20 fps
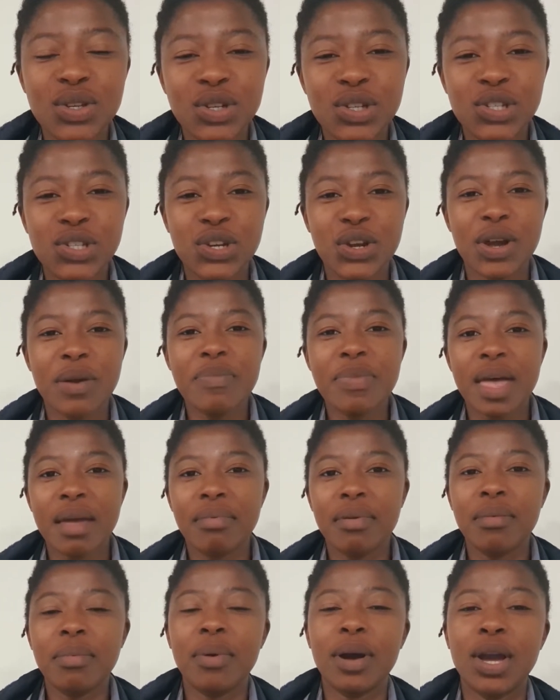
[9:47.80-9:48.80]
term that
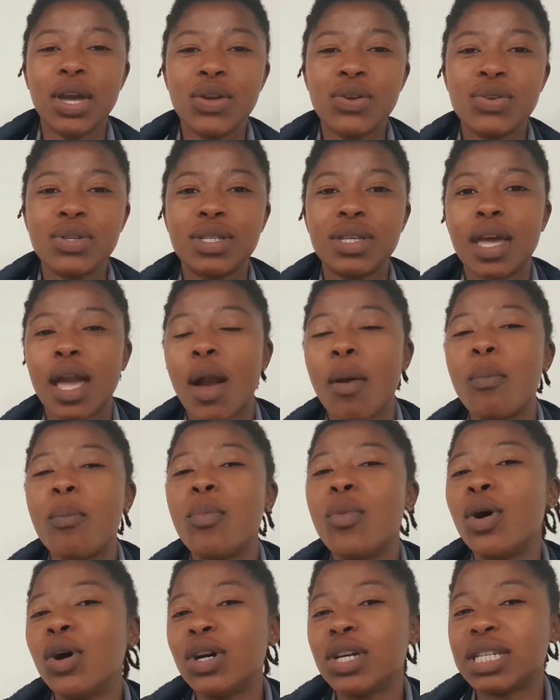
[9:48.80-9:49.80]
people are using,
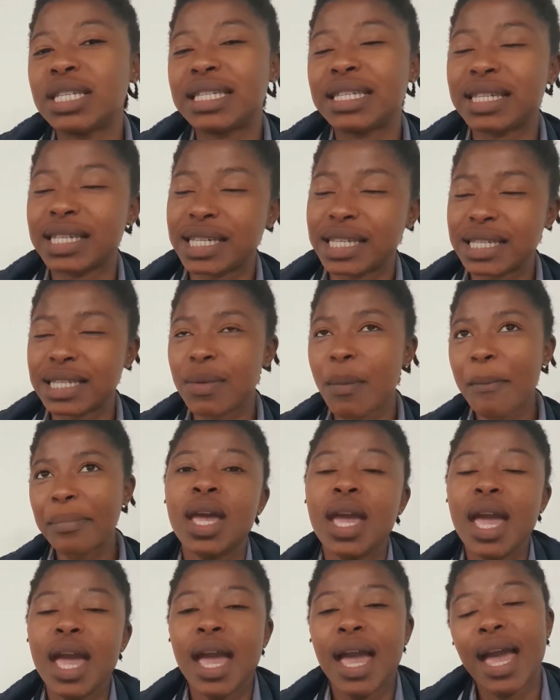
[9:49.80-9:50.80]
Murses.
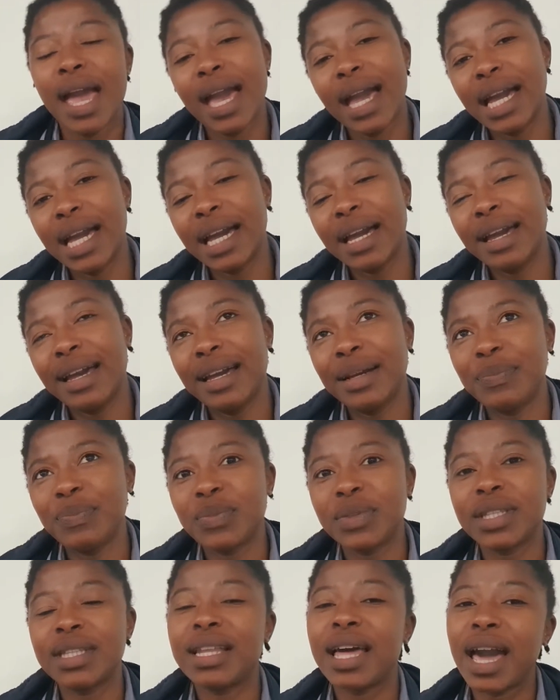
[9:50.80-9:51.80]

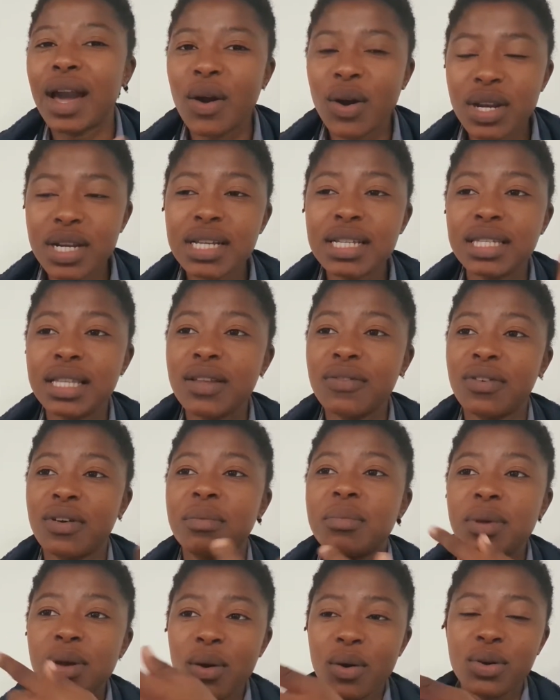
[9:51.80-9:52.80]
Like, honestly, for
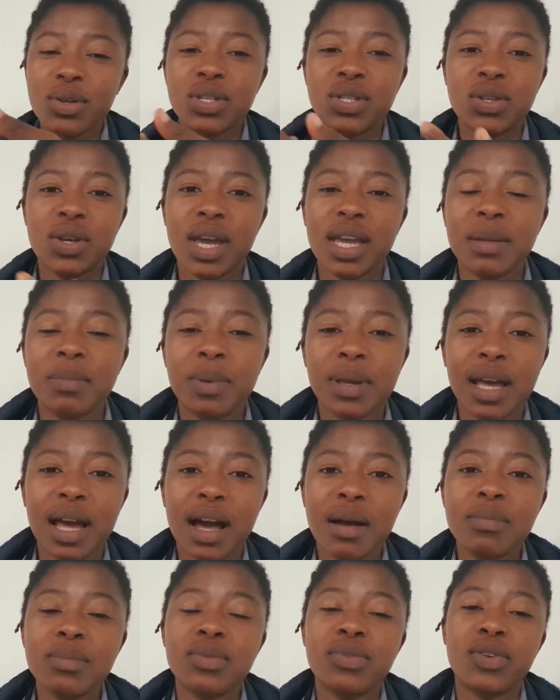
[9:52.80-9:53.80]
me also, it
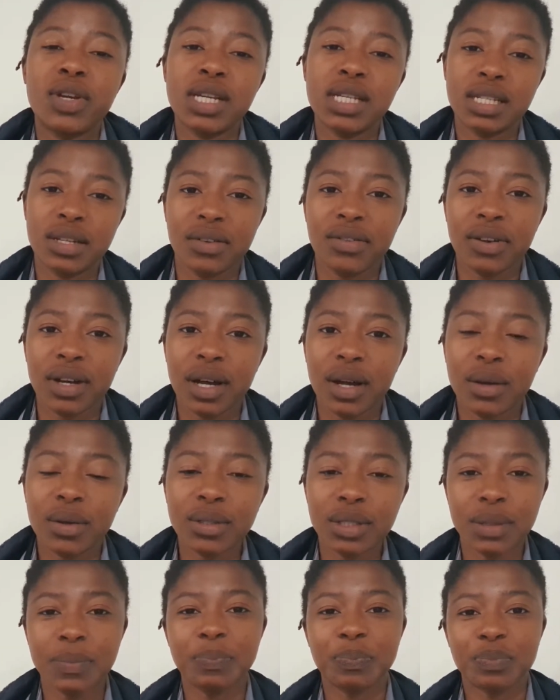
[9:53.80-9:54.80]
becomes very
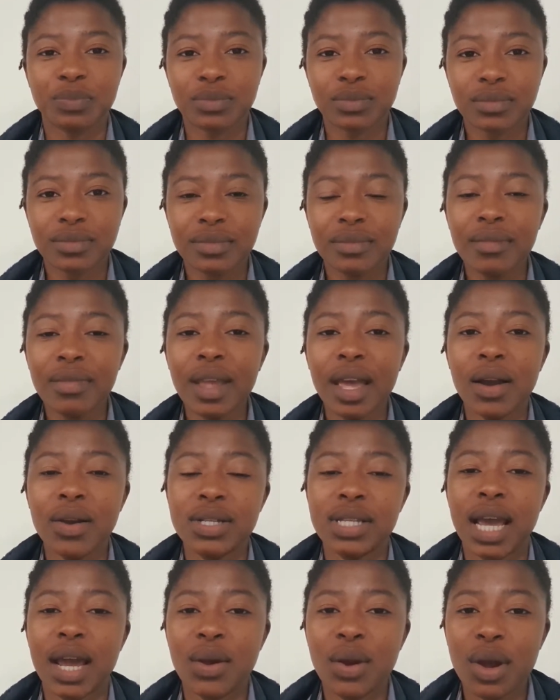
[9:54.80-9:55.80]
difficult,
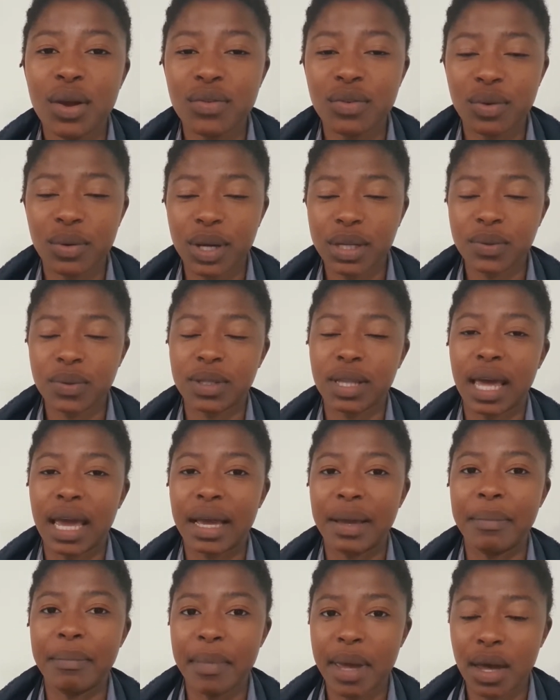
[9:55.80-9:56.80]
because I know I've worked with
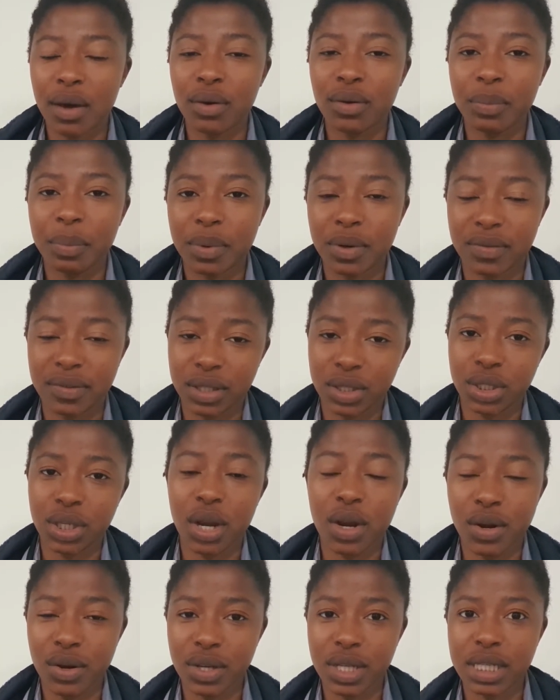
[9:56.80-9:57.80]
like male
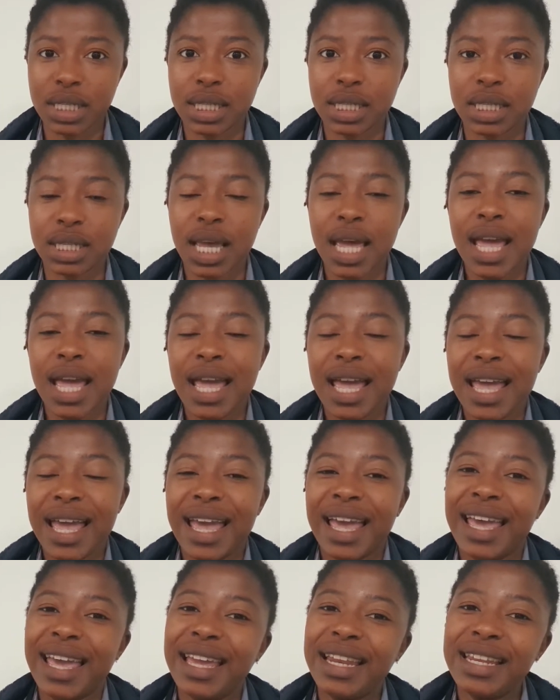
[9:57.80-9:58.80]
professional nurses,
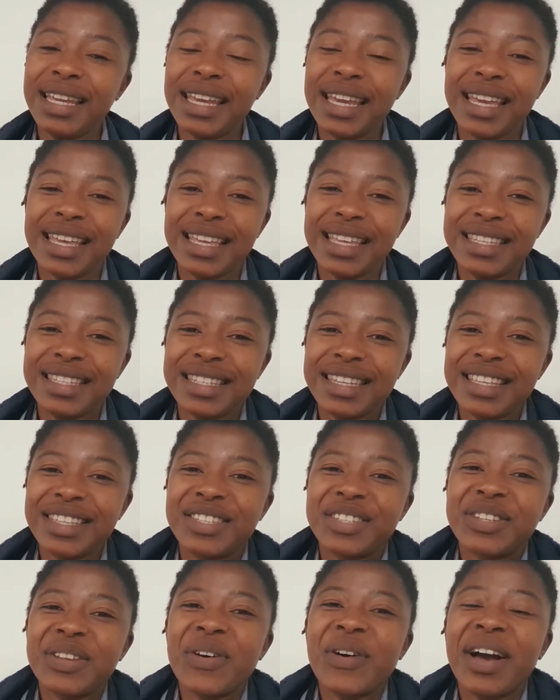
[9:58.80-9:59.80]
And
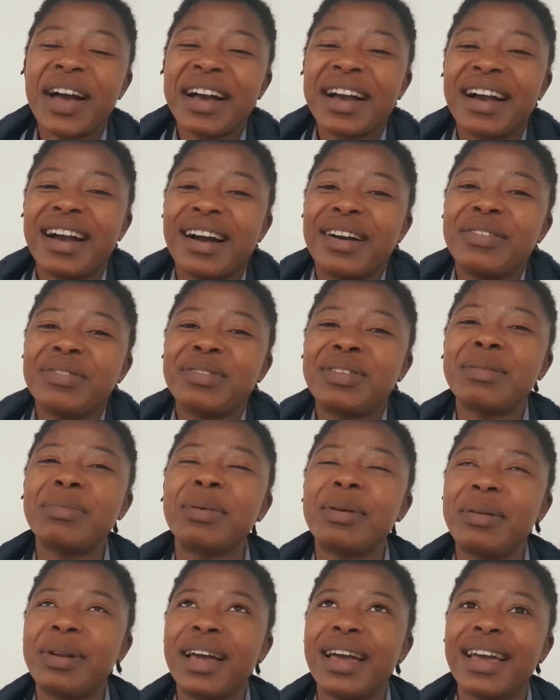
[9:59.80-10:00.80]
it's so
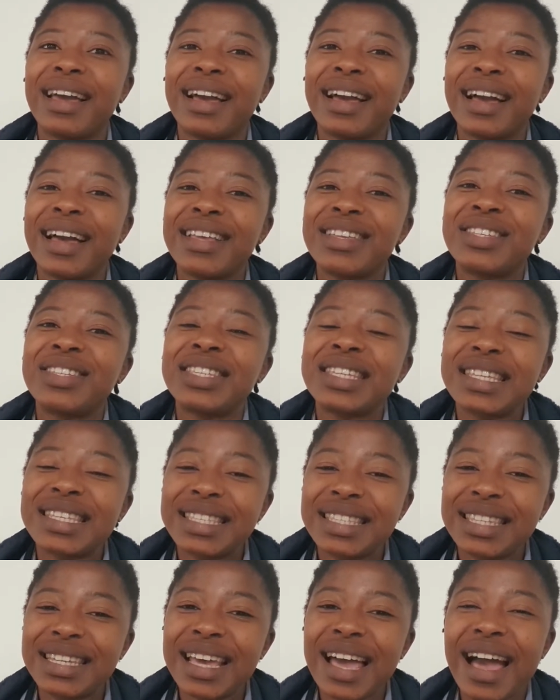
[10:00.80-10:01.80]
uncomfortable, like
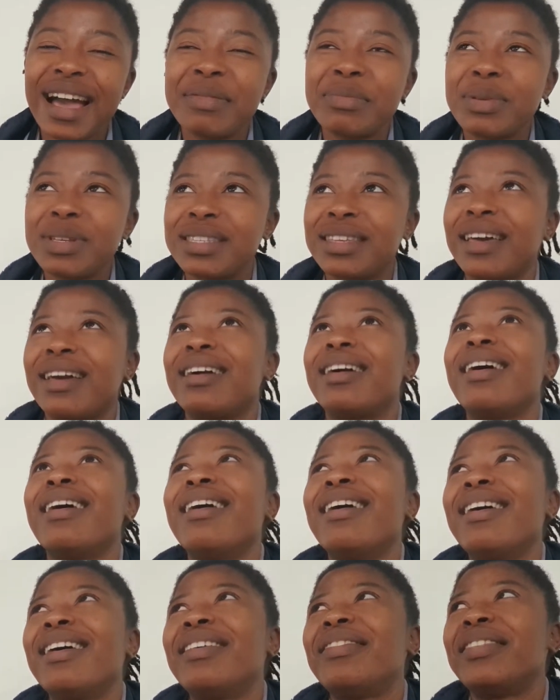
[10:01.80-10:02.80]
sister. I'm just like,
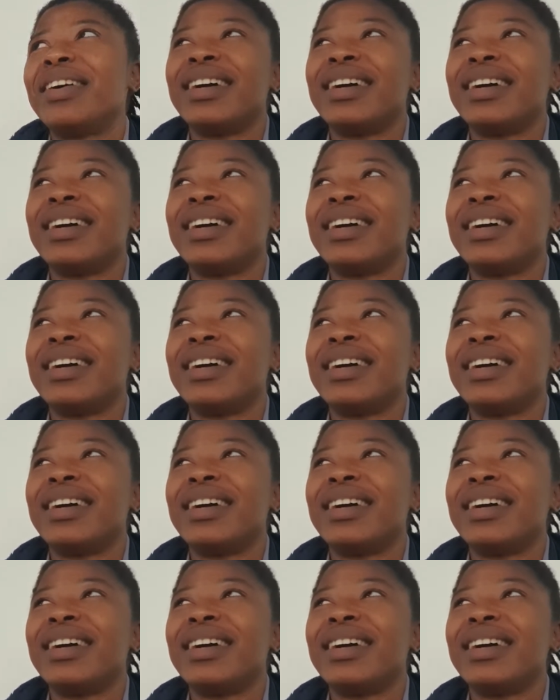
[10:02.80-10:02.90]
oh my